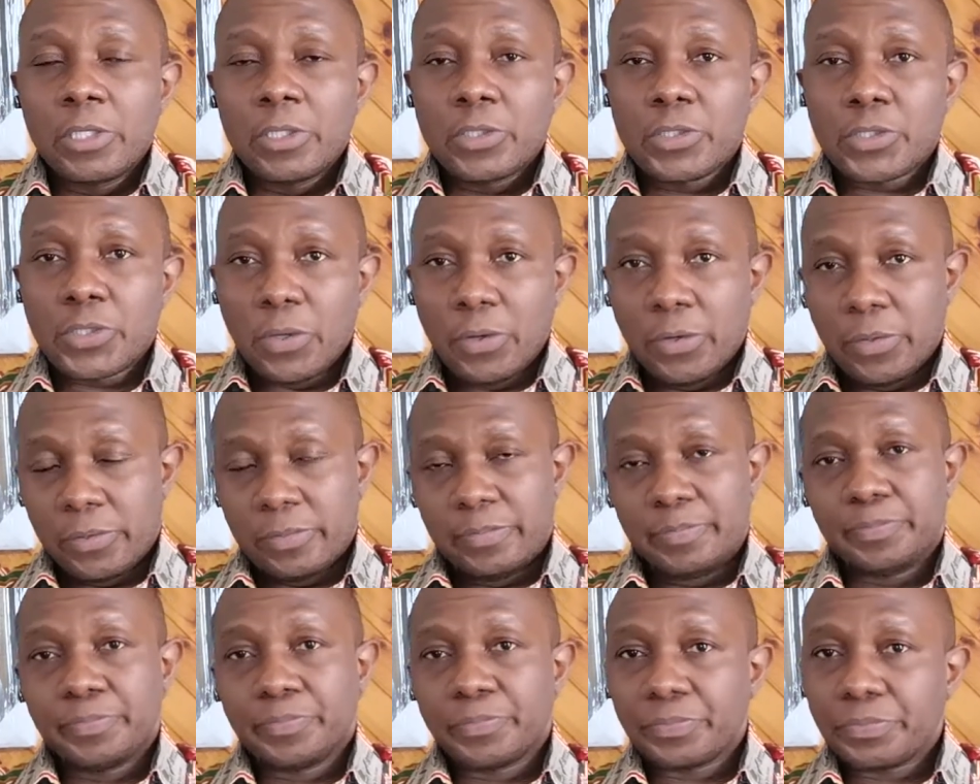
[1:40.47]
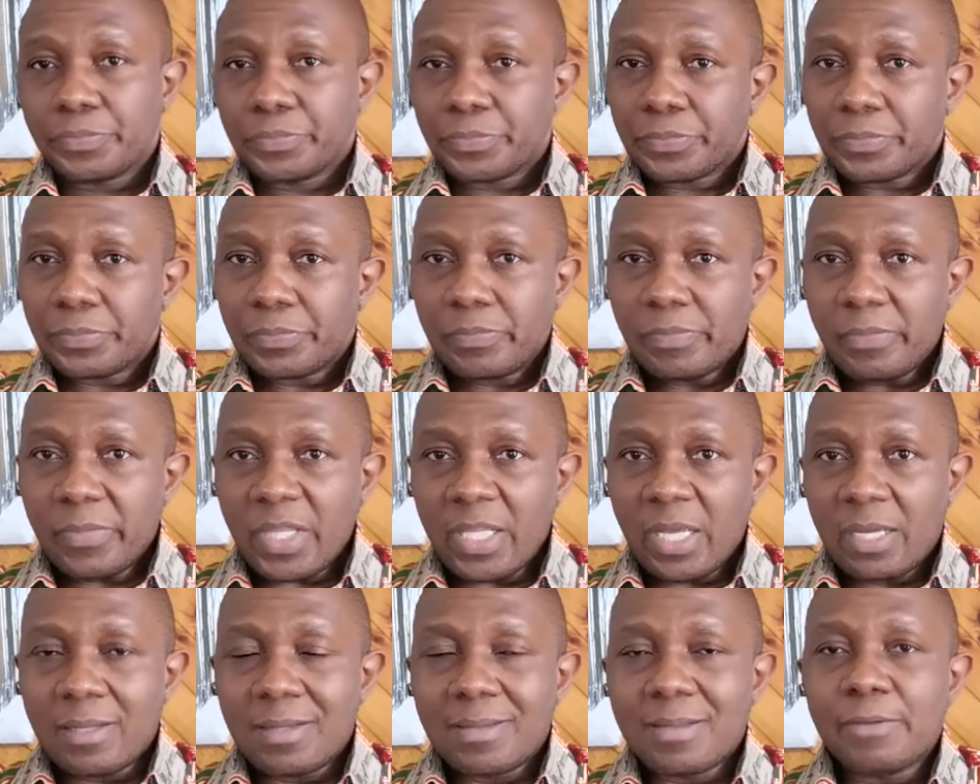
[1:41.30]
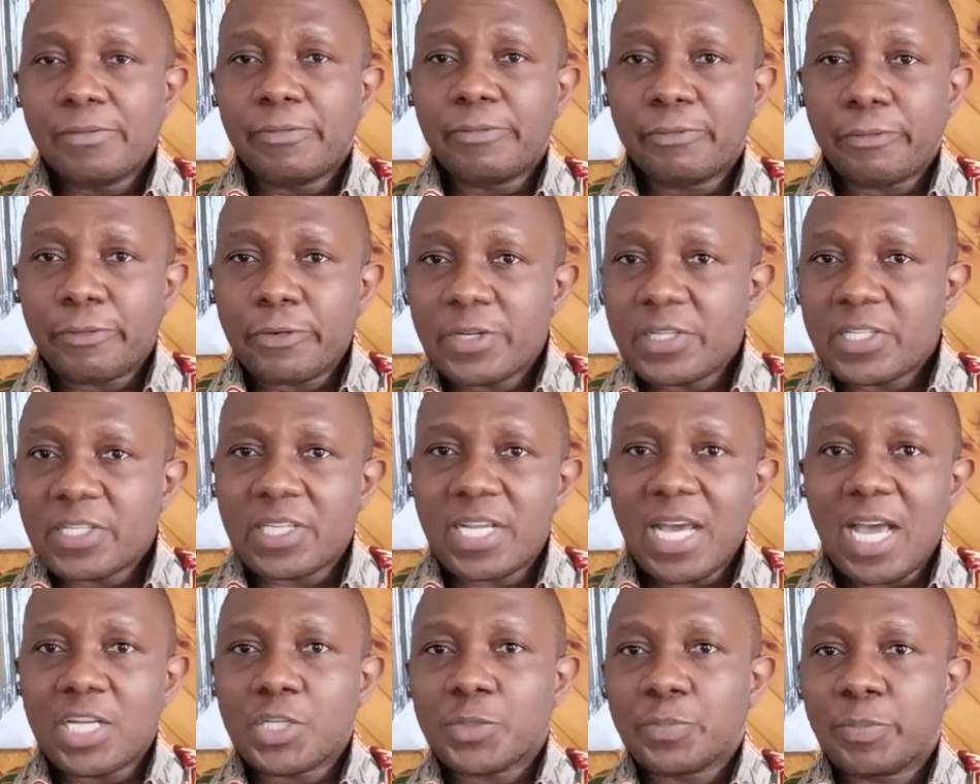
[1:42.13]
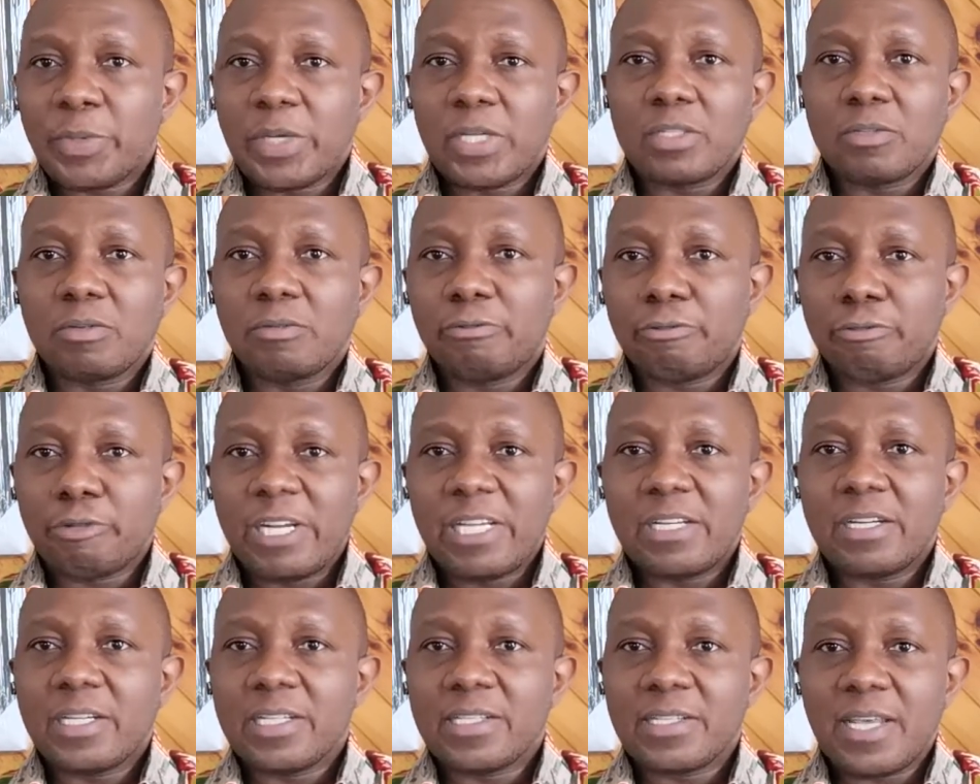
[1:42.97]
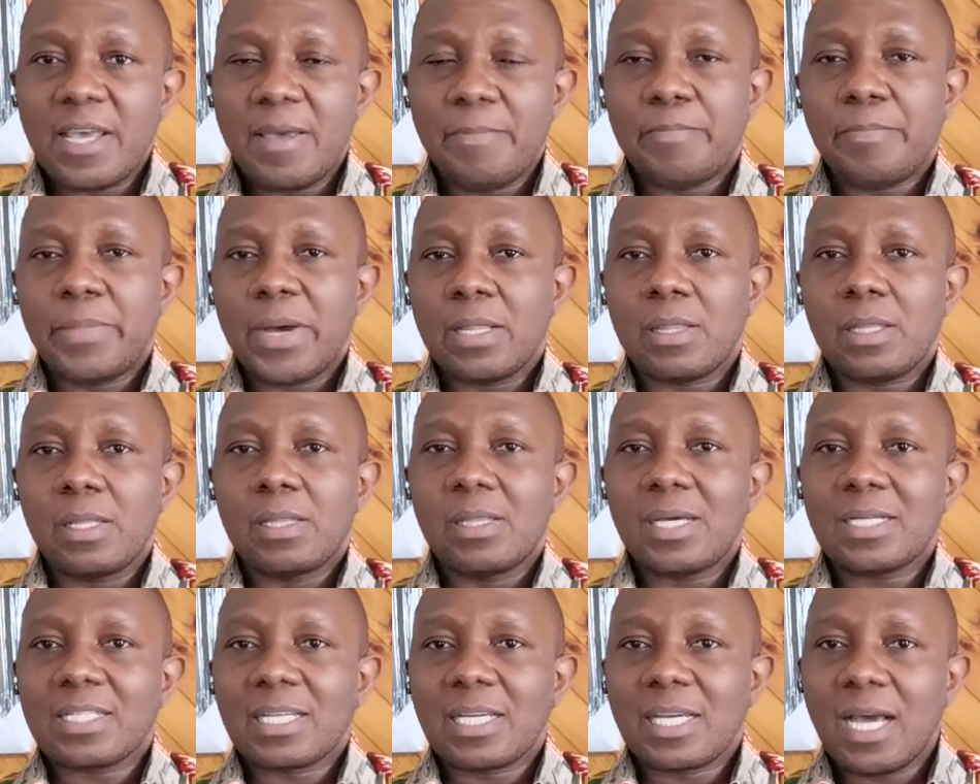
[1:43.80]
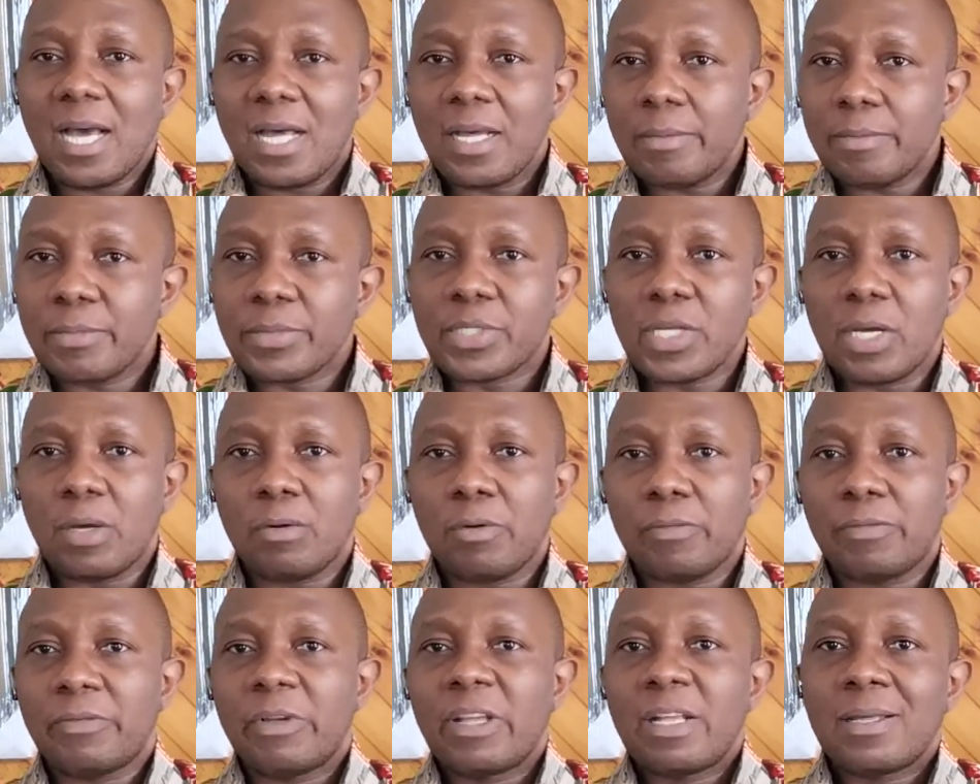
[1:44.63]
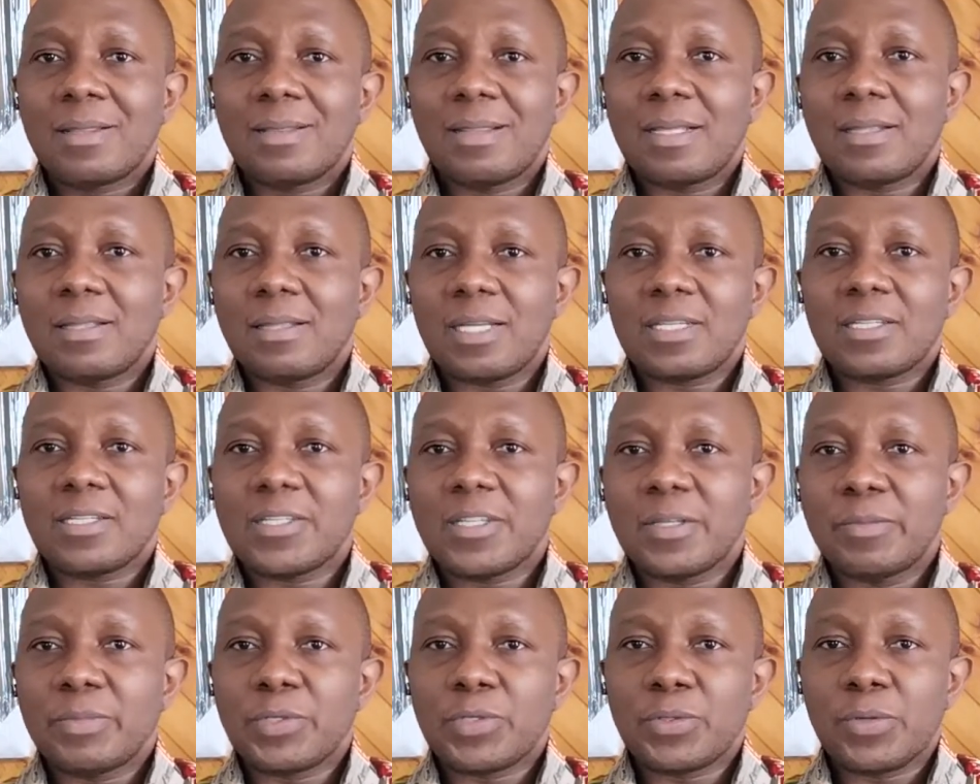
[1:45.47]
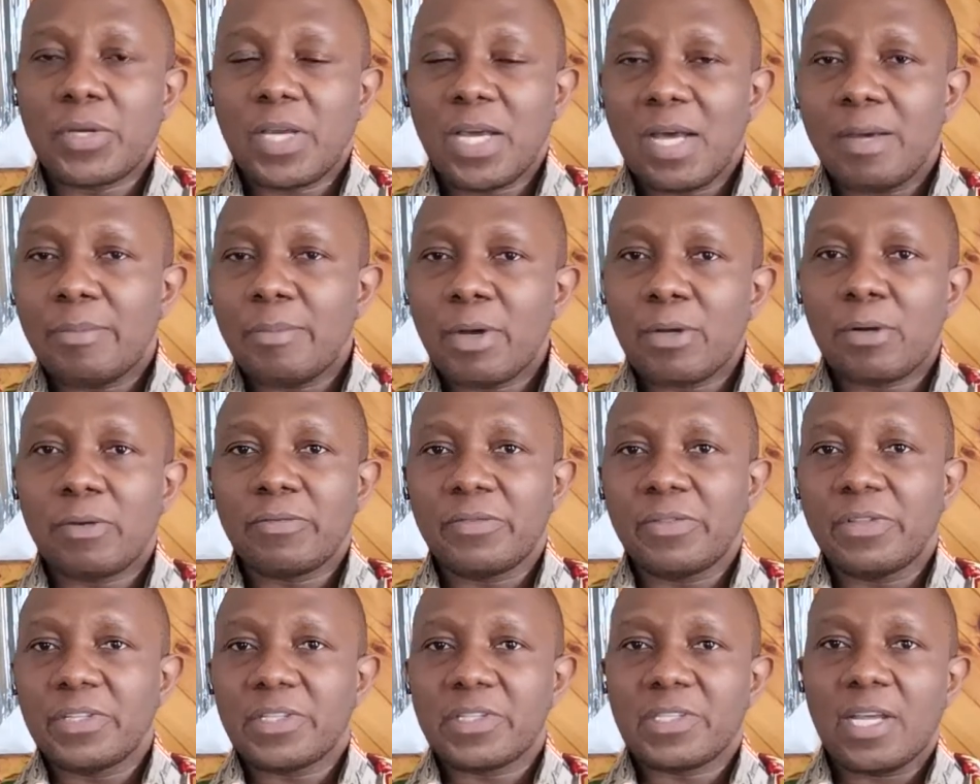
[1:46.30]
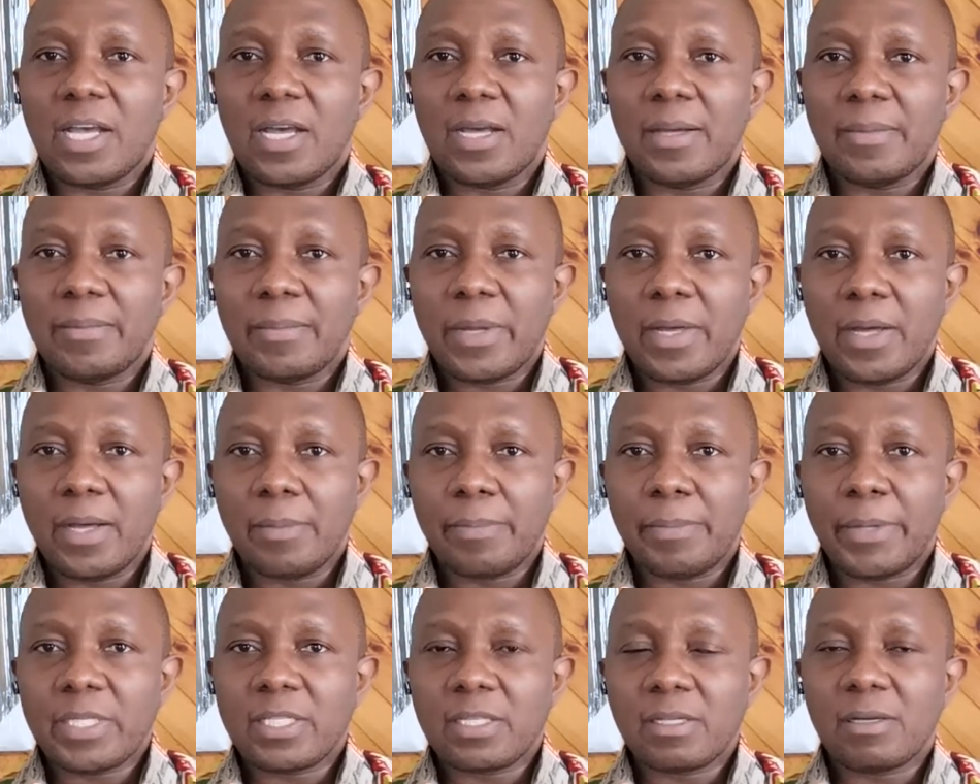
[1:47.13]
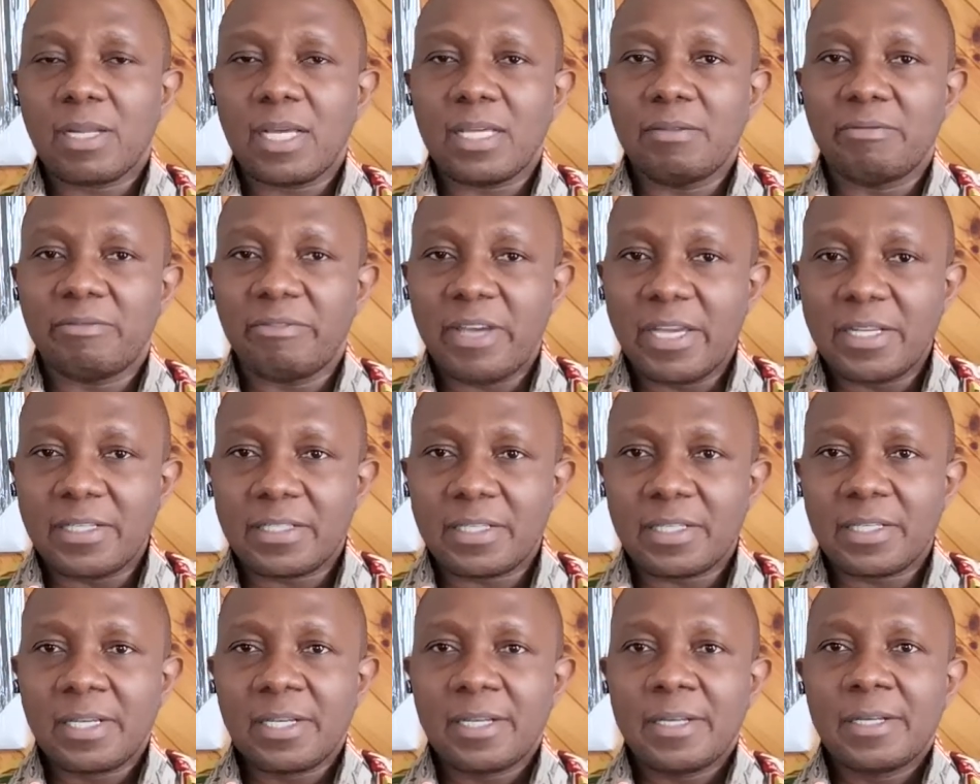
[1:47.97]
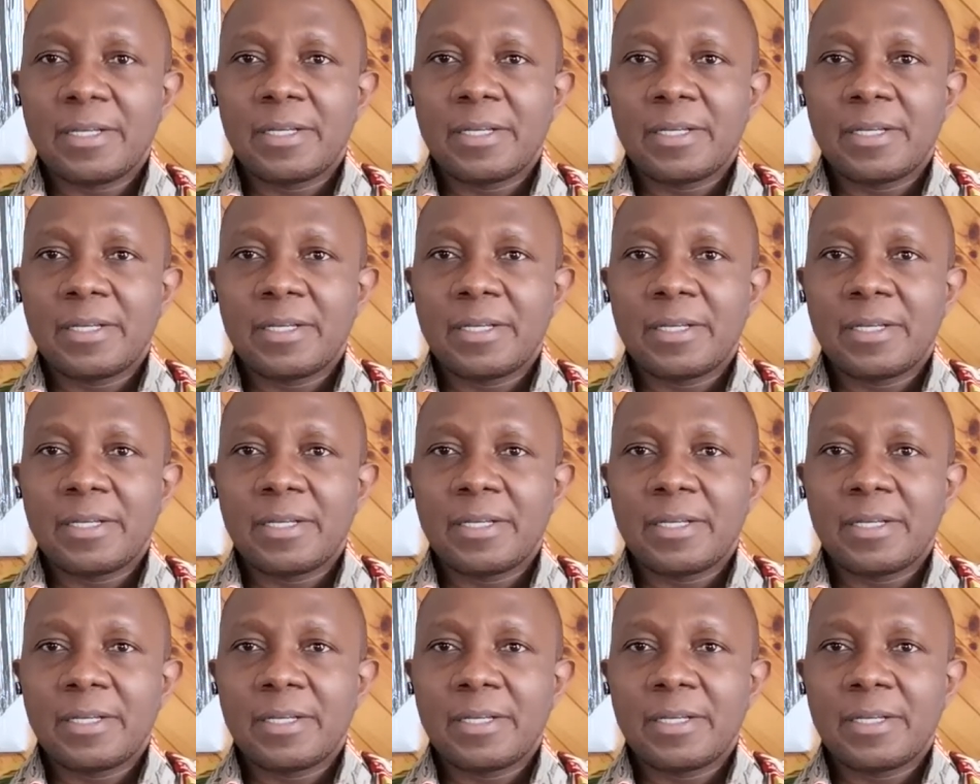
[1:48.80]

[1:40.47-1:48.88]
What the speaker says: So, the first aspect of Freire's empathy that comes out of, that seems to come out of this particular event,